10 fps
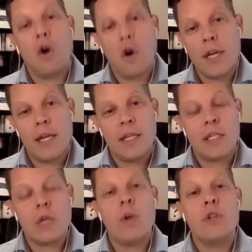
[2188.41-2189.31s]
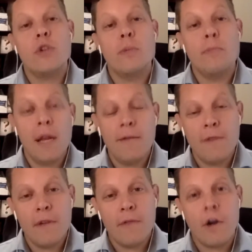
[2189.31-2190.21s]
audience going to
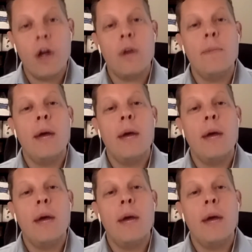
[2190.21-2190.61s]
benefit from